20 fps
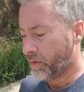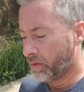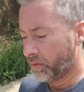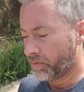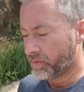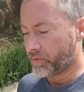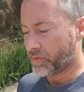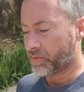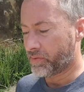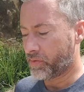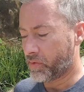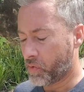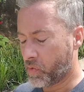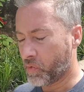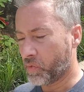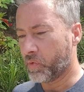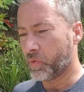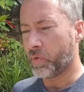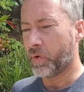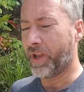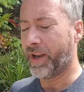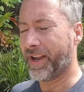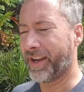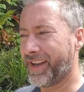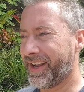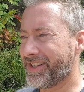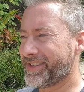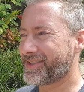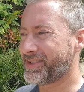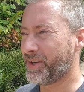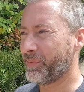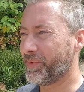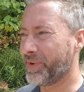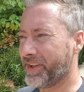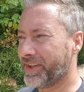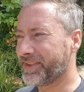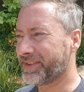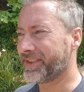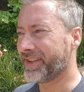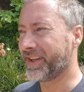so, and I kind of
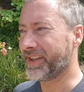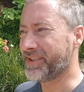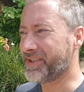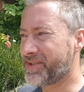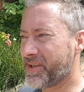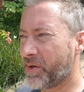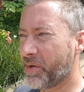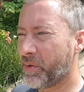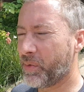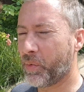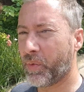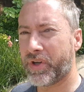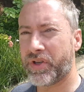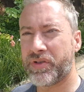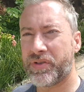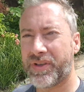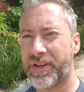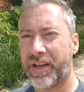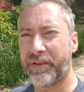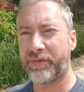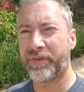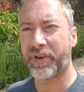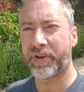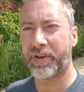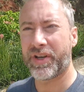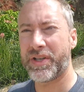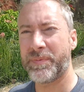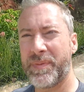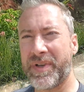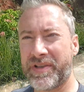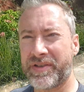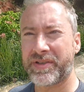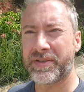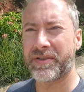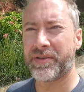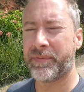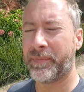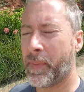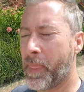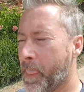stupidly said, so what did you get for
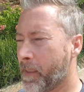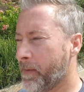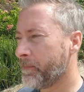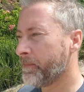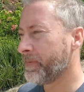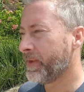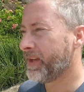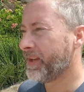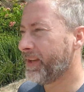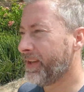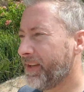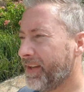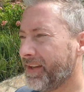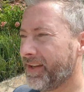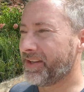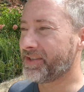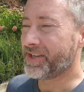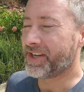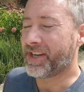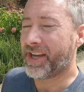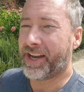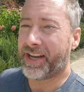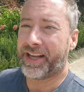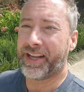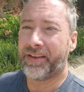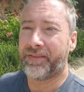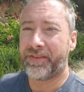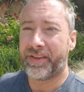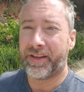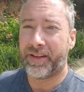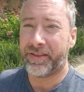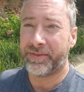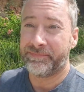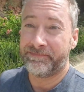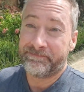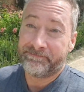Christmas? And she kind of gave the,